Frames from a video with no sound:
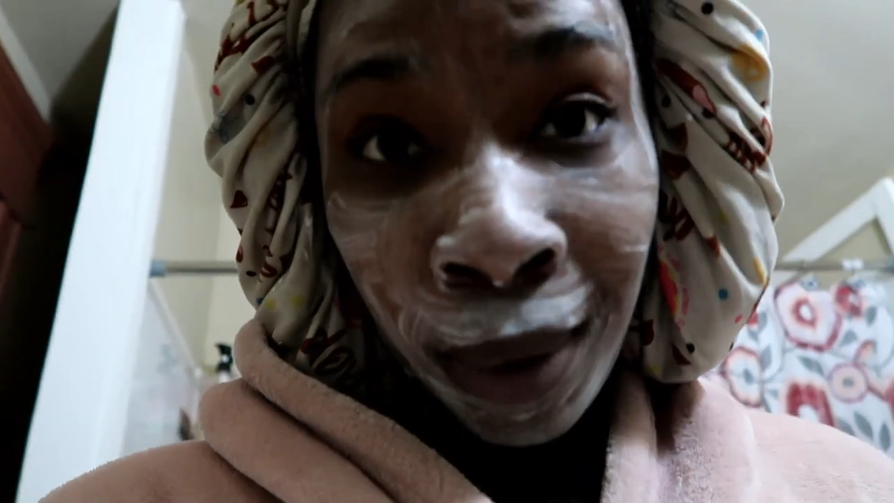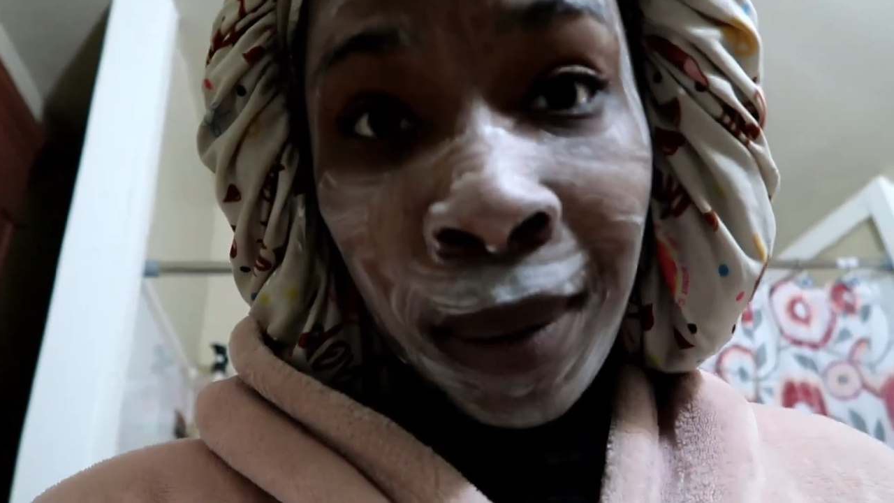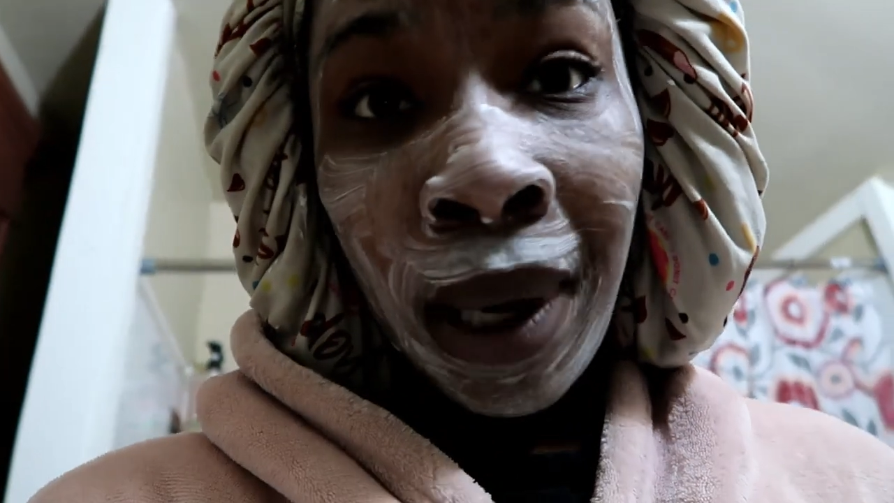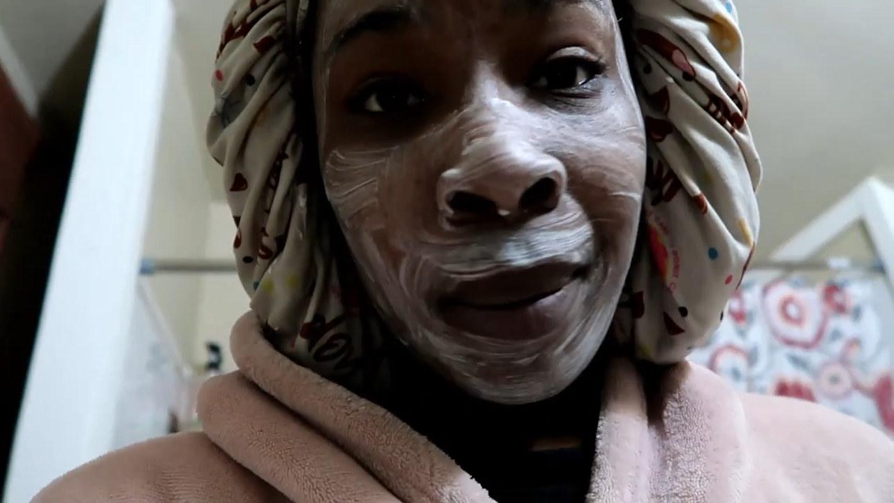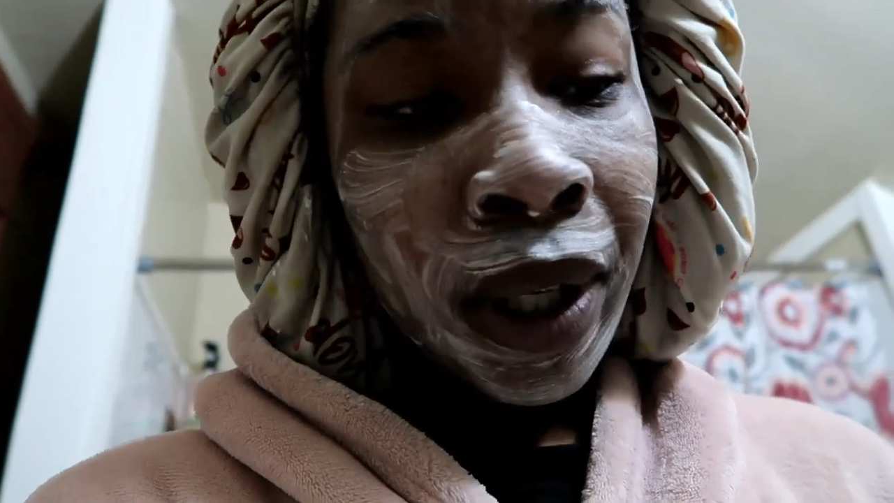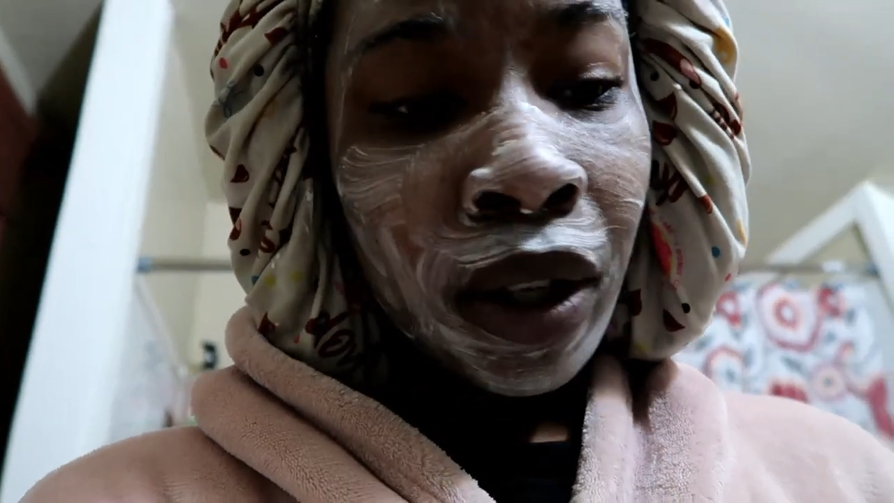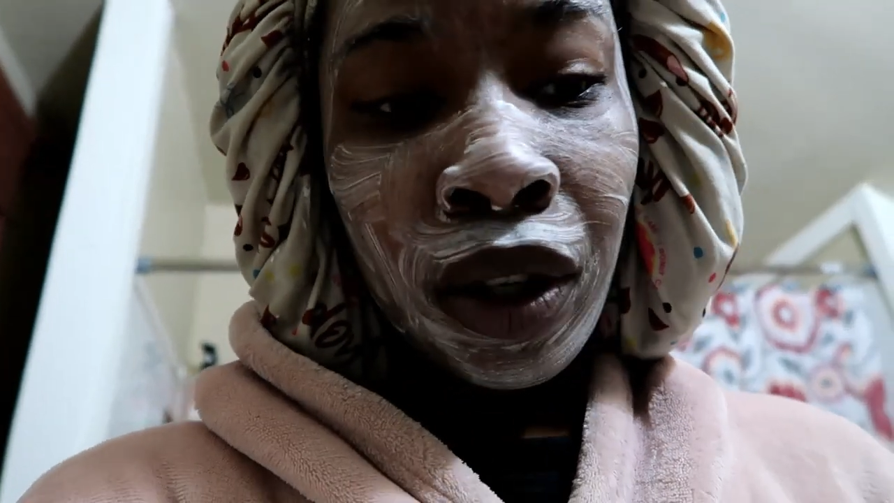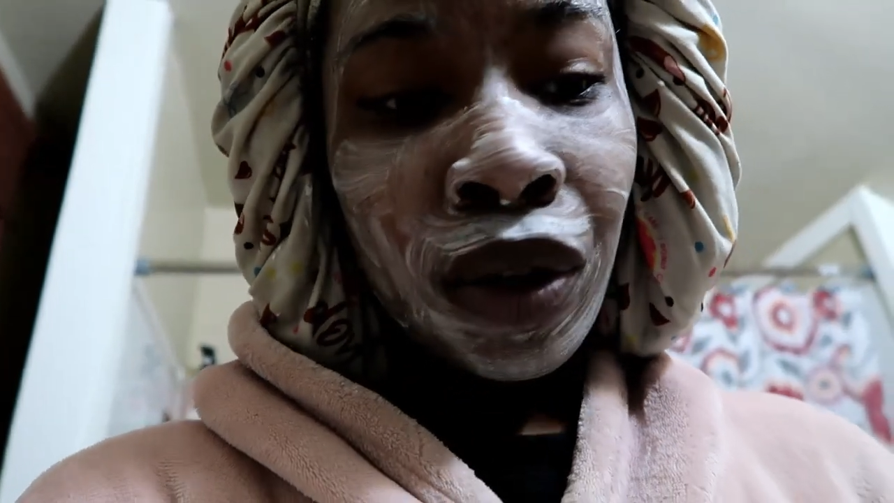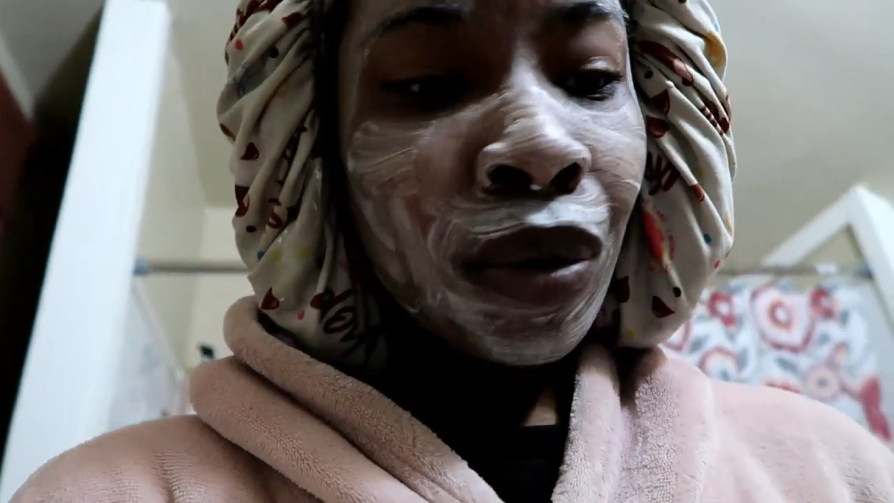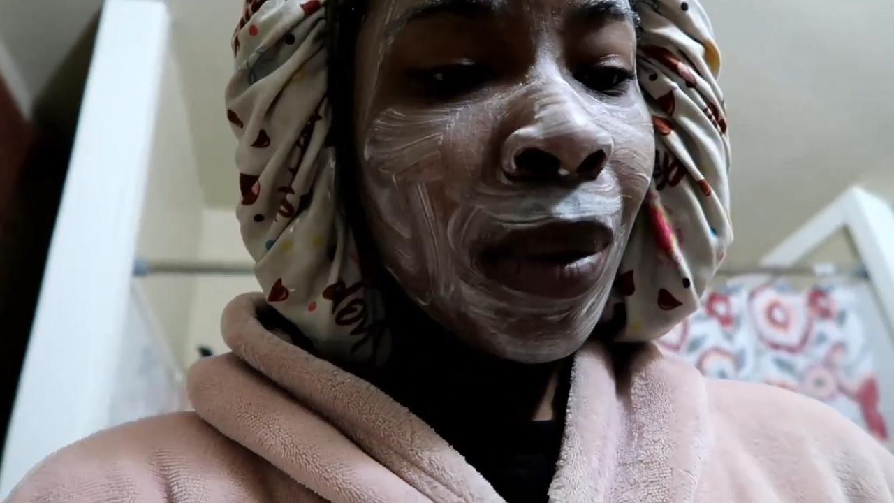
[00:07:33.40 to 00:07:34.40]
bring my butt
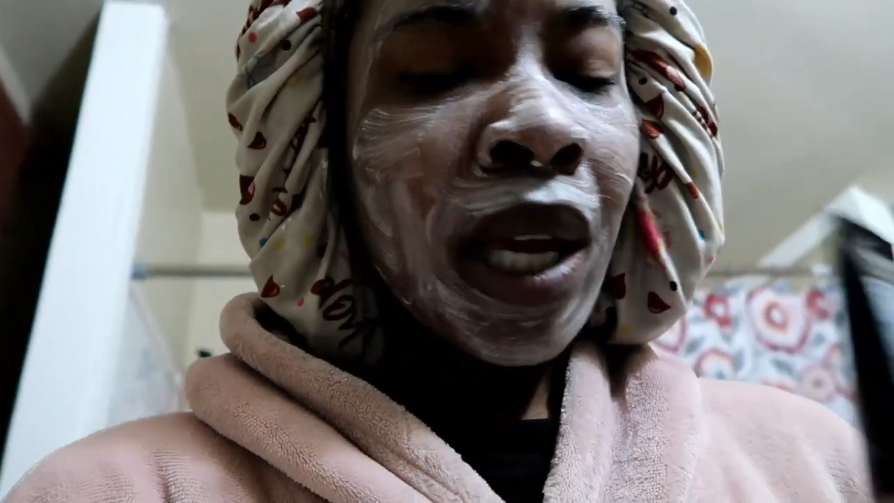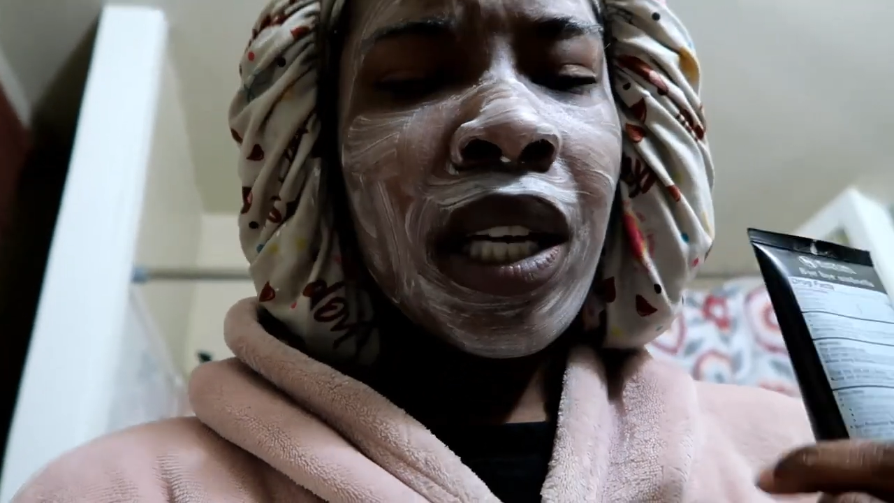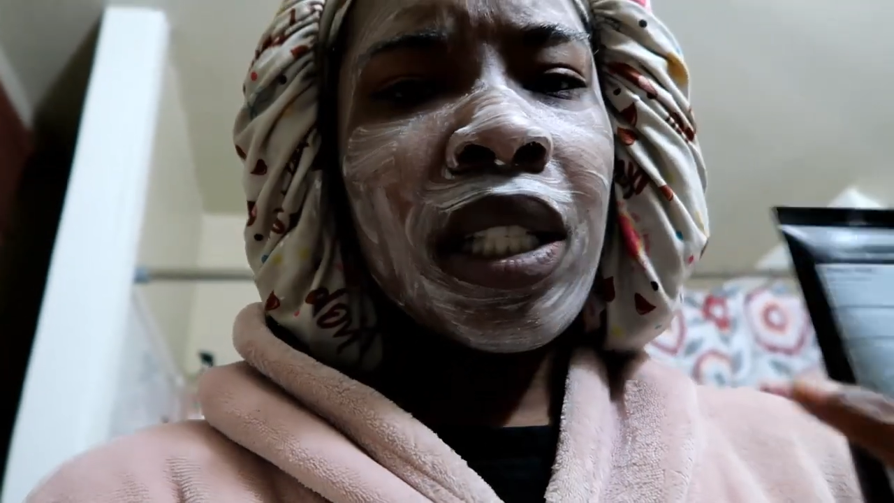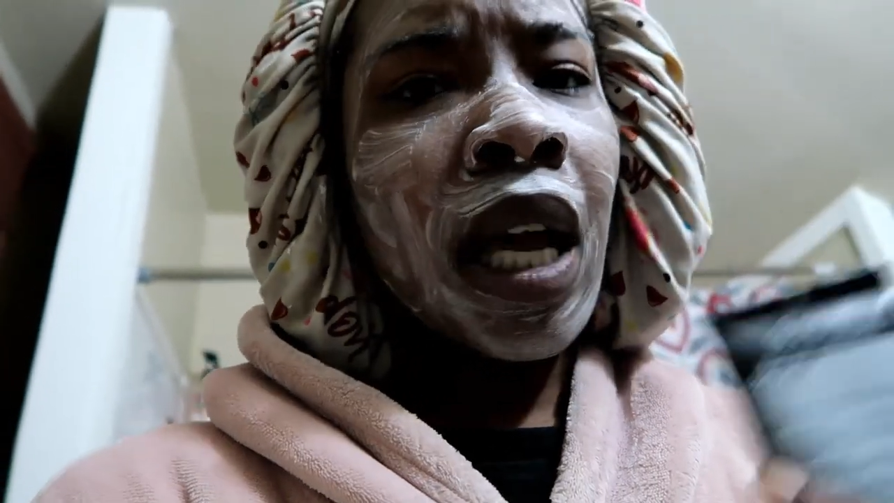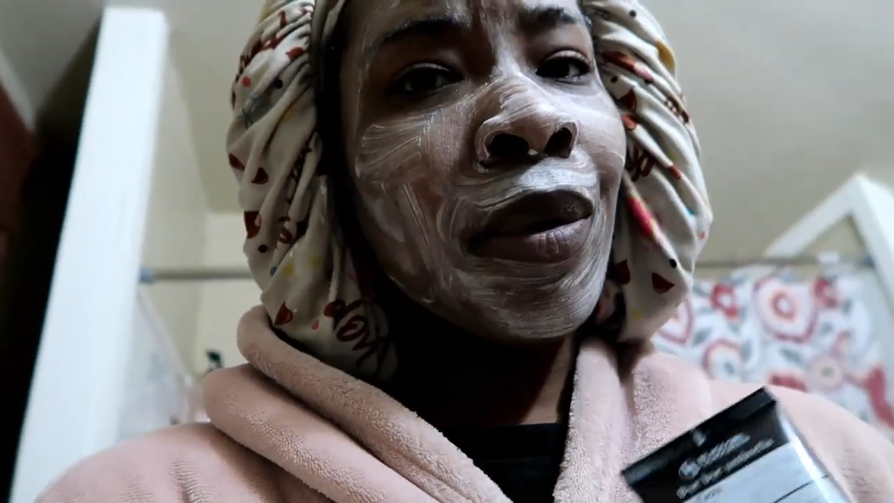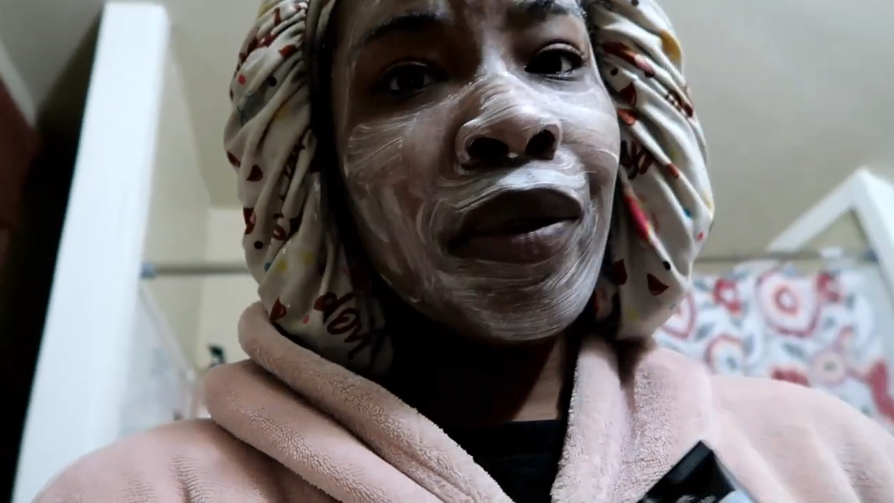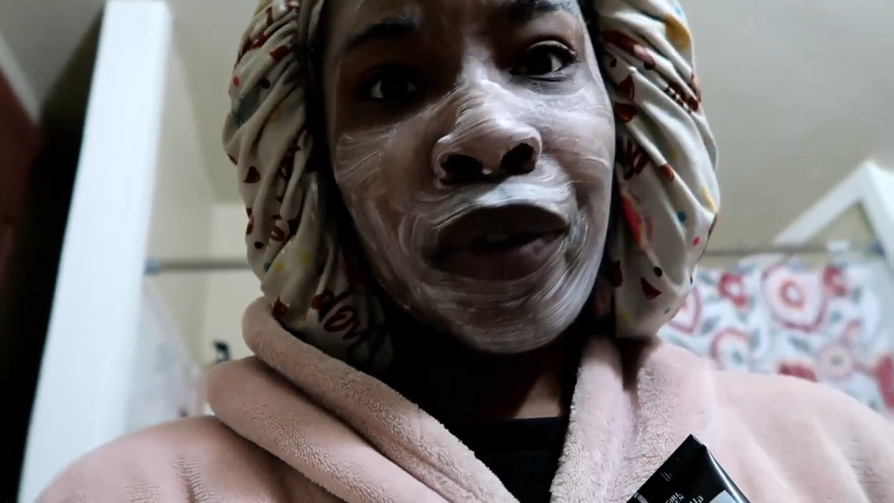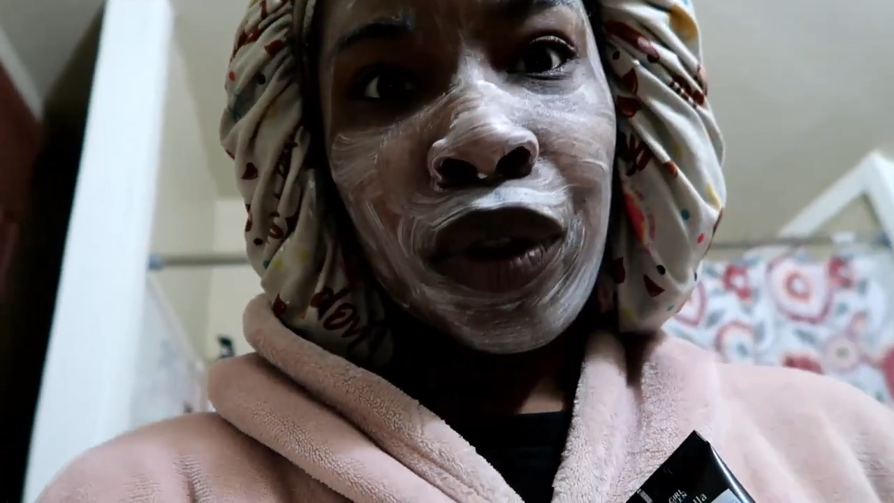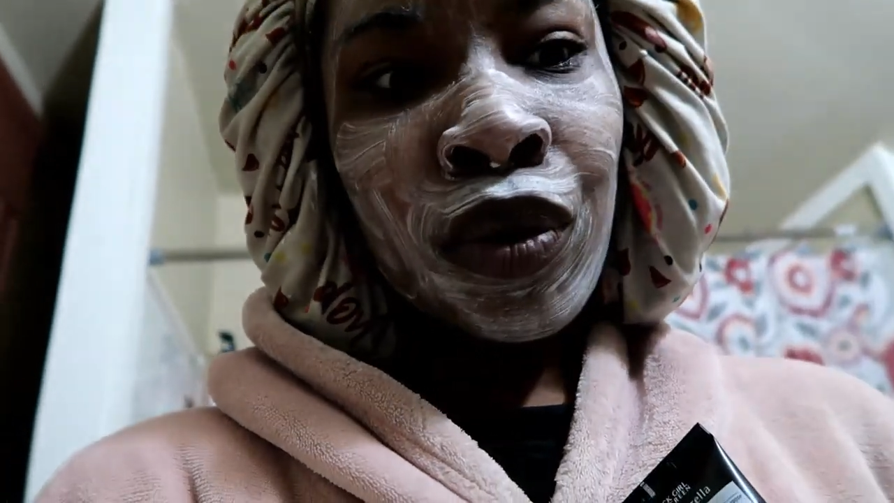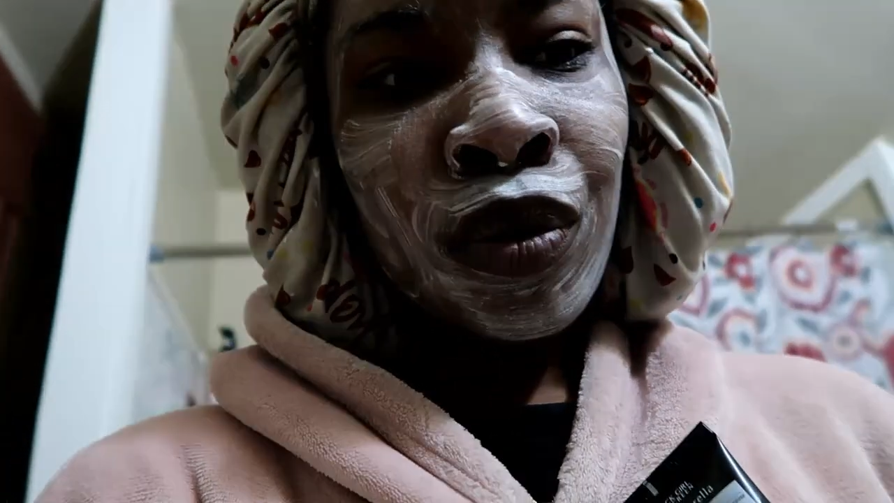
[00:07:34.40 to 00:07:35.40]
home because I
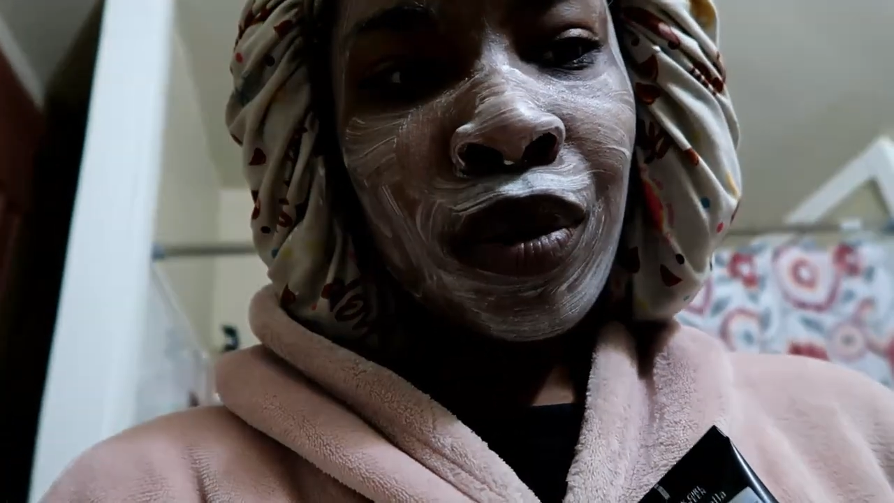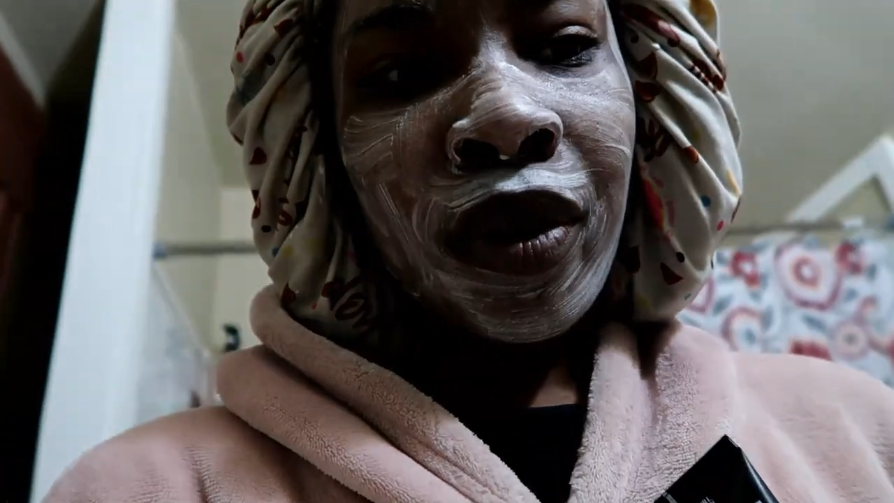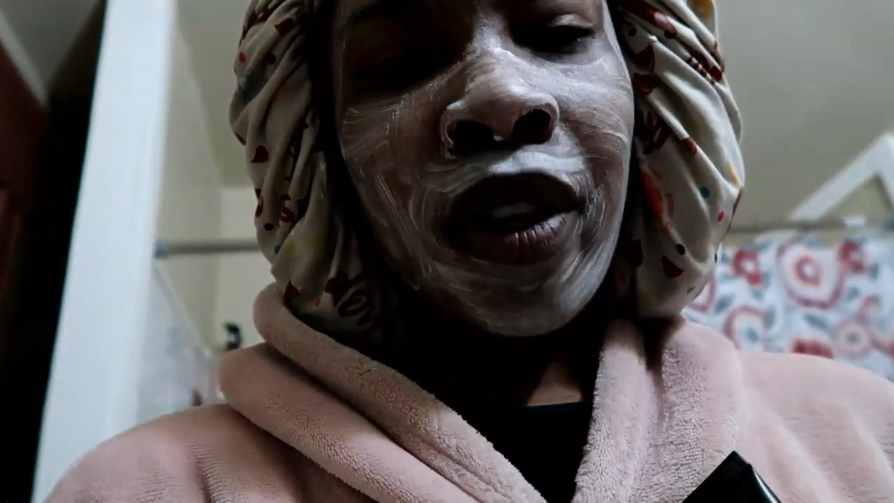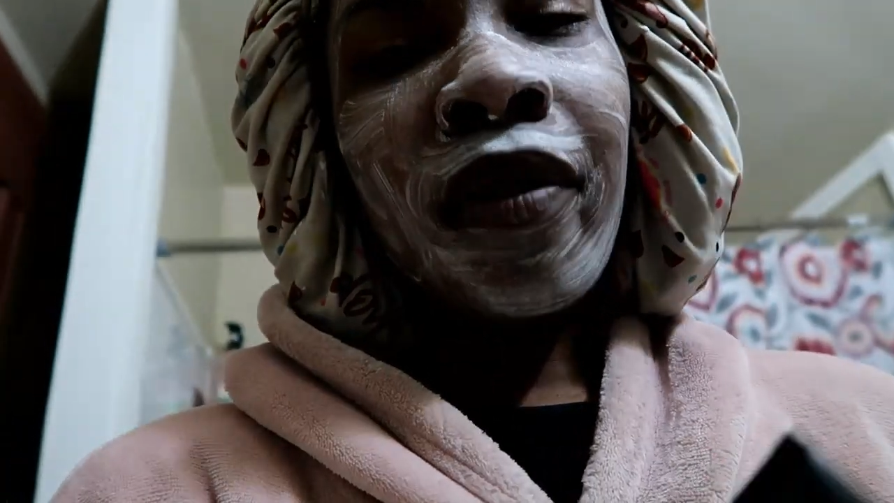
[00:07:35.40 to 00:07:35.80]
refuse